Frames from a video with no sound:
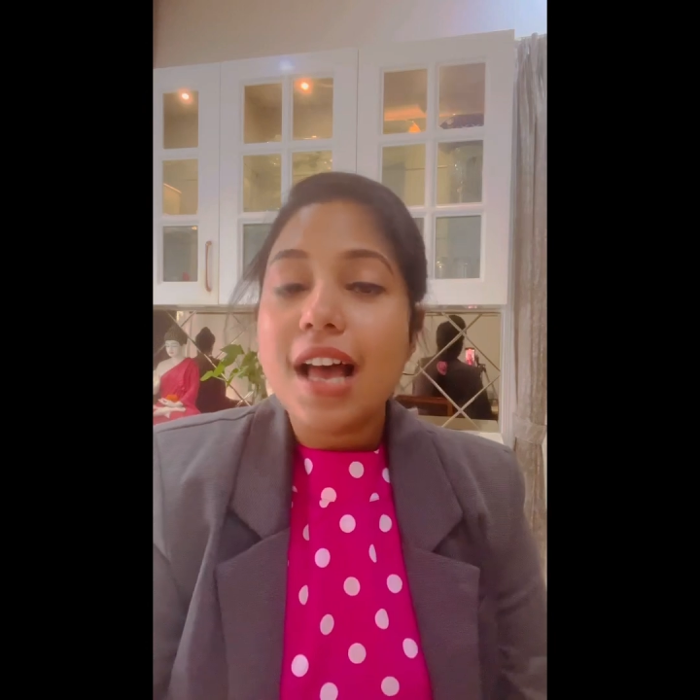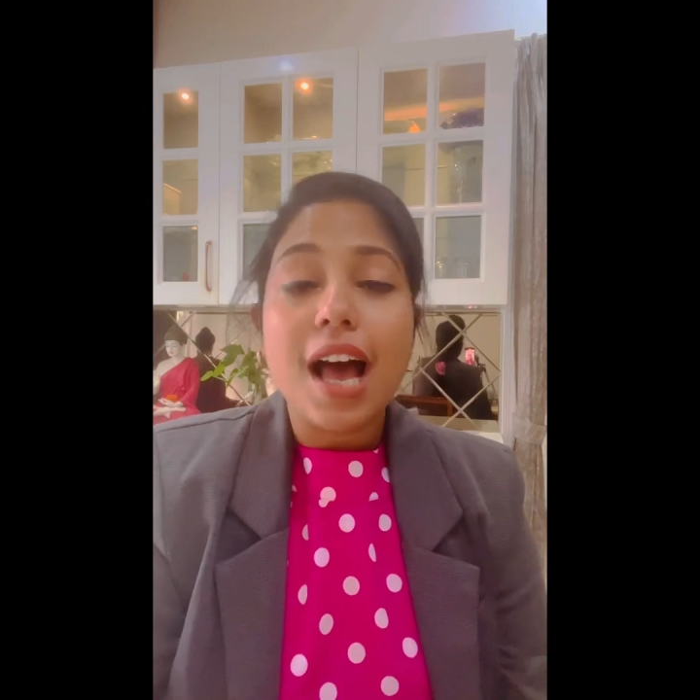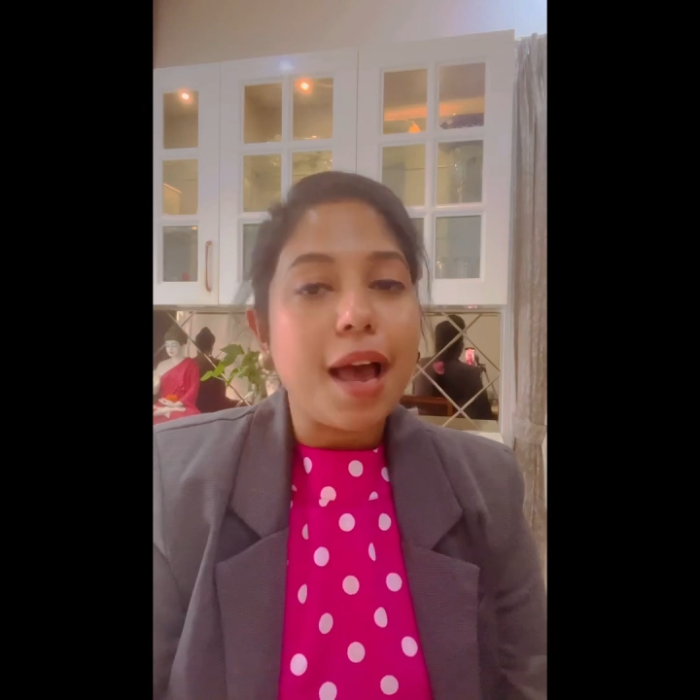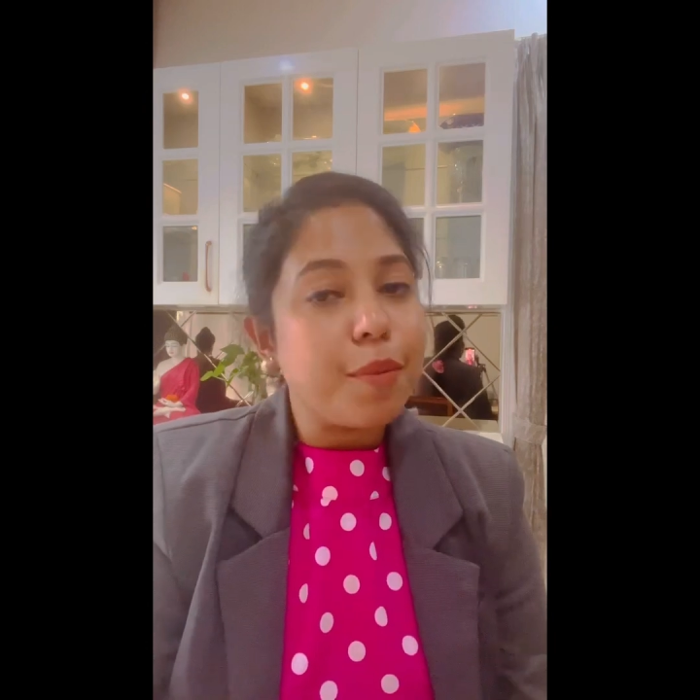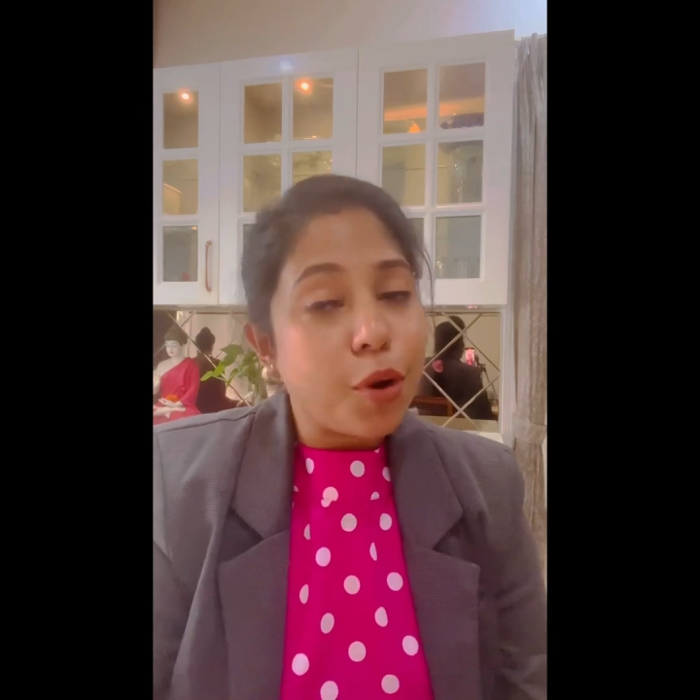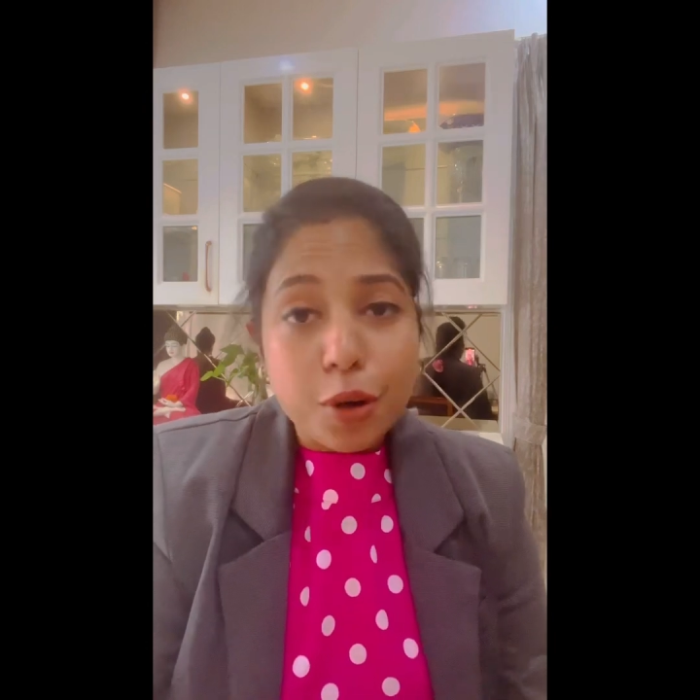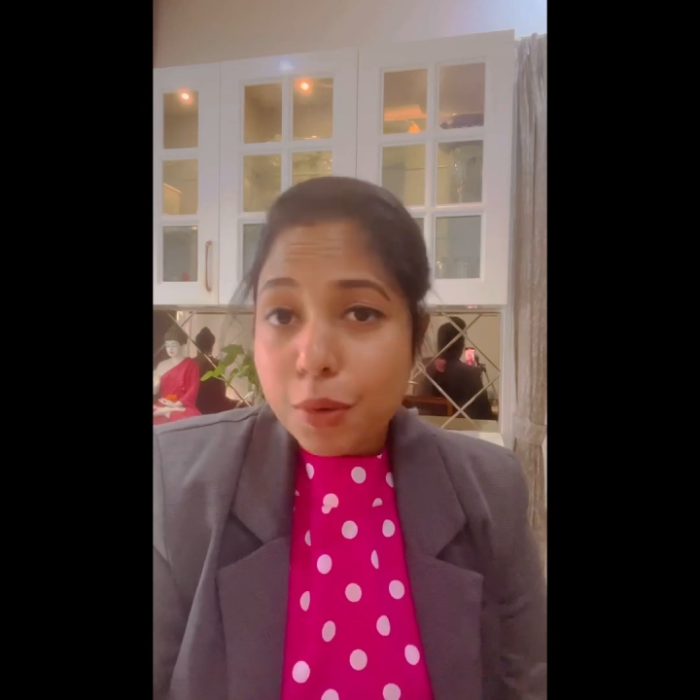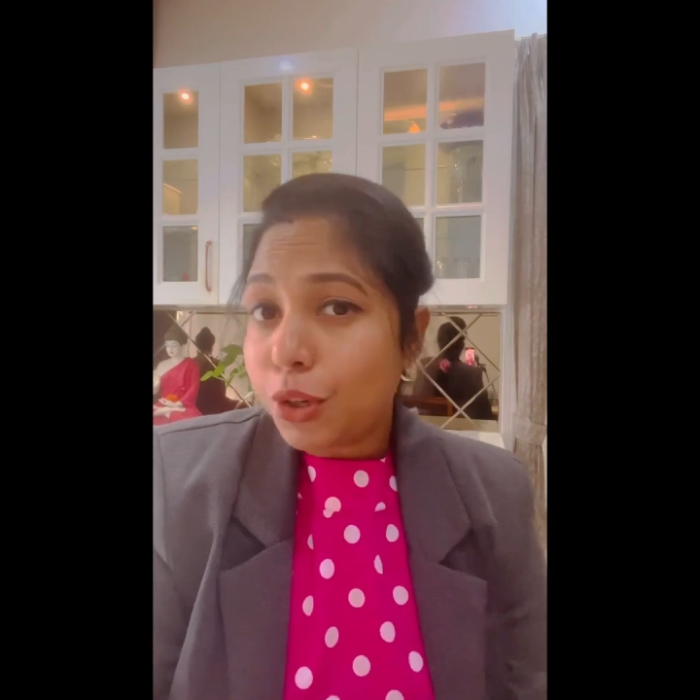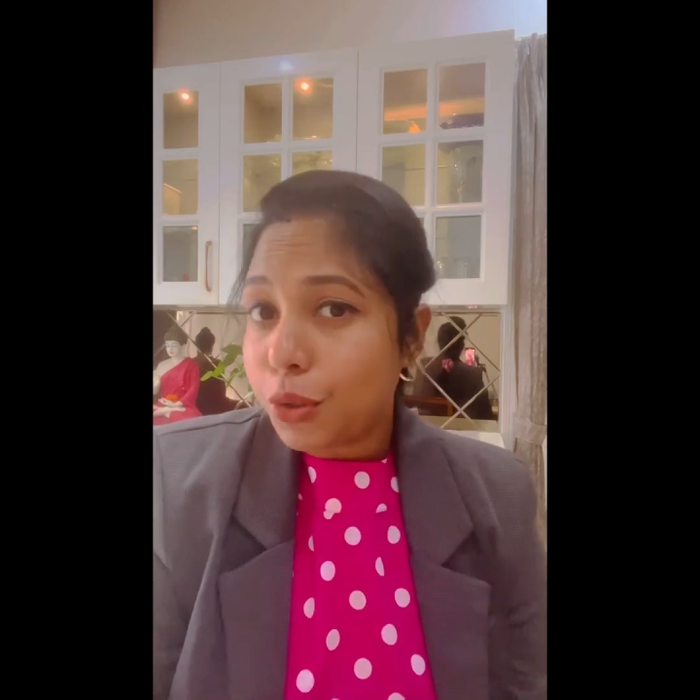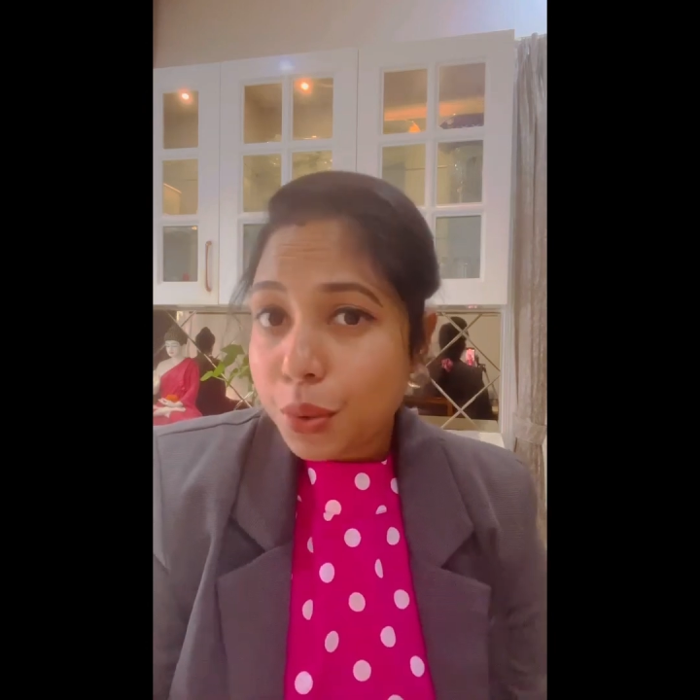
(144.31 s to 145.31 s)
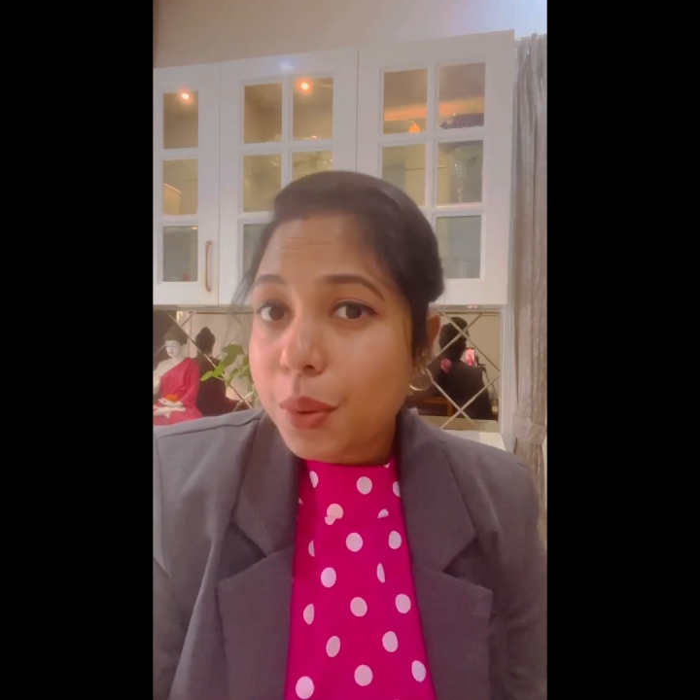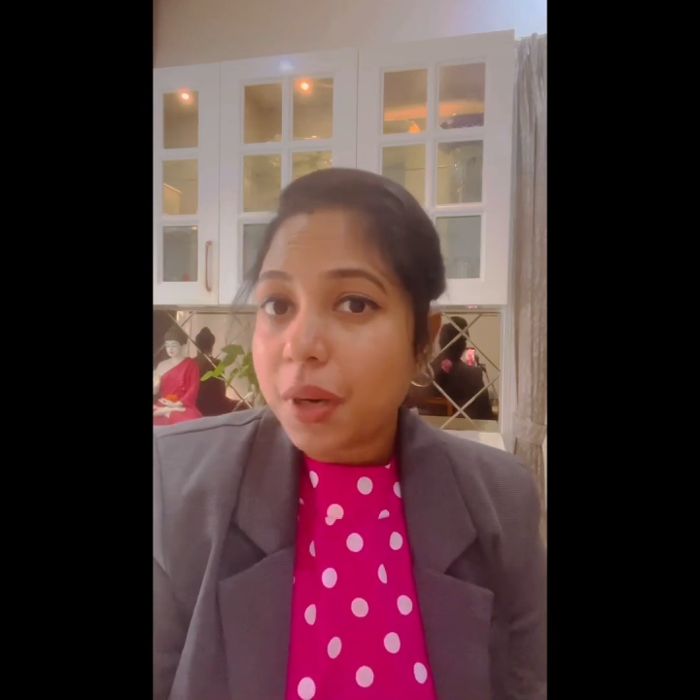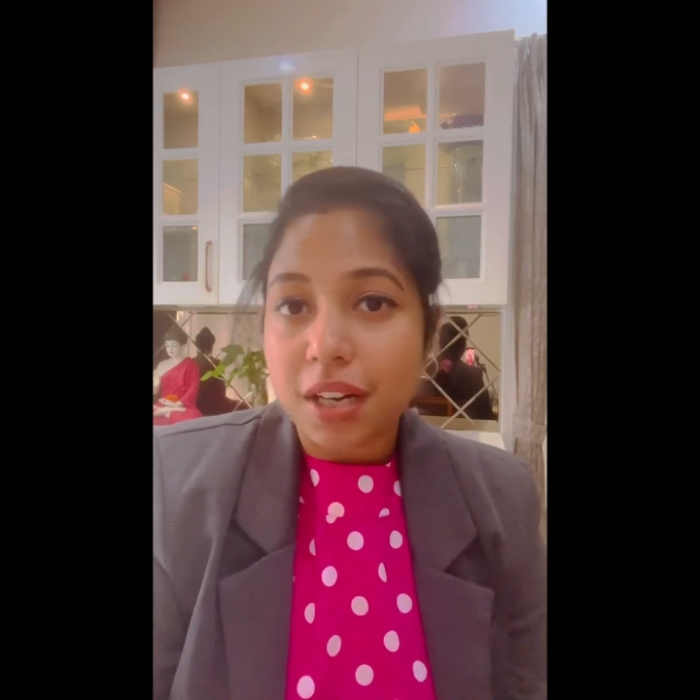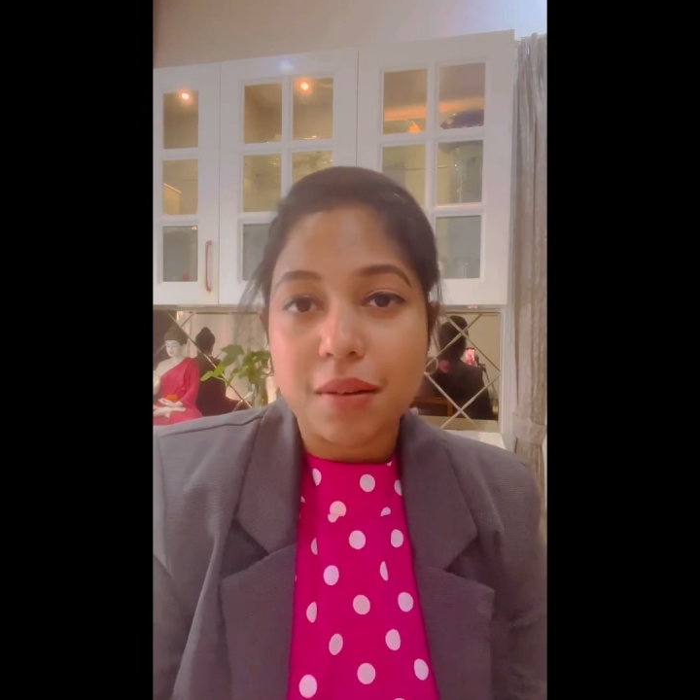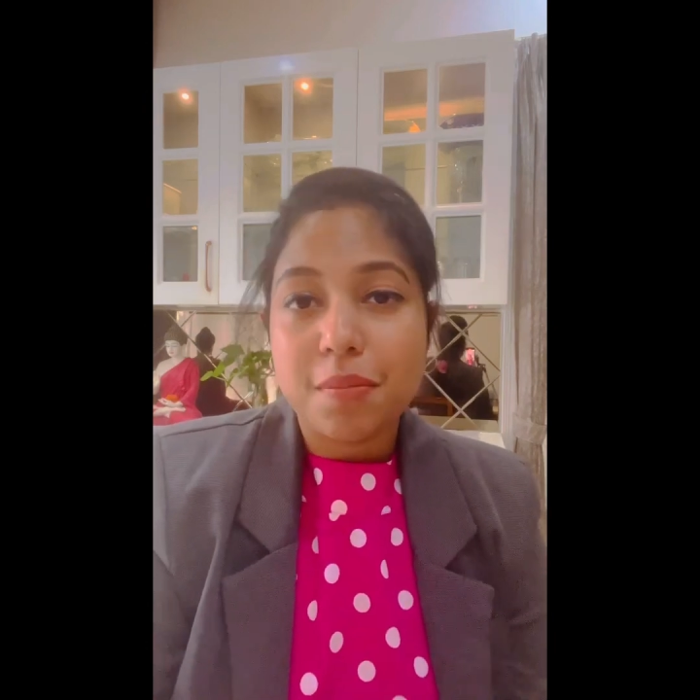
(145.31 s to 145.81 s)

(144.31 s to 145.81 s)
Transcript: I'm not able to do it,